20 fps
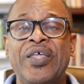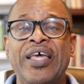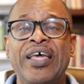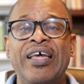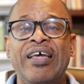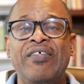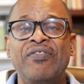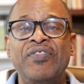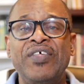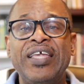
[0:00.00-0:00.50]

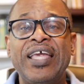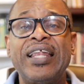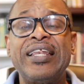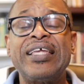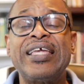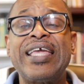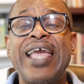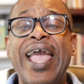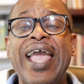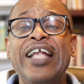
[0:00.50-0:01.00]
The
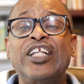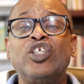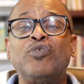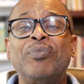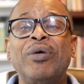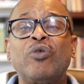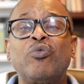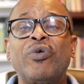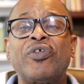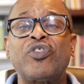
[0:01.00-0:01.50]

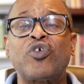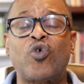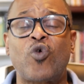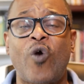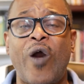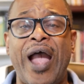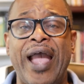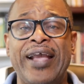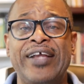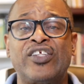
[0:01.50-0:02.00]
engagement with
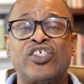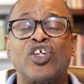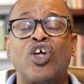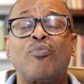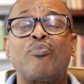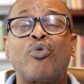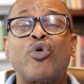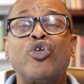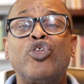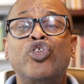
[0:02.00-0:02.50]
Christ
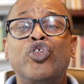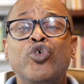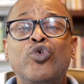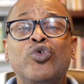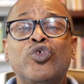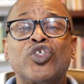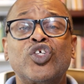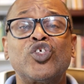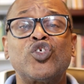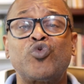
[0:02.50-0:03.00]

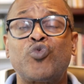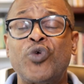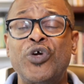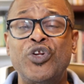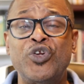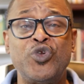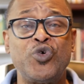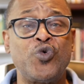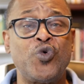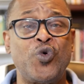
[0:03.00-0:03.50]
produces
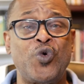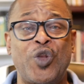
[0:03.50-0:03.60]
renewal.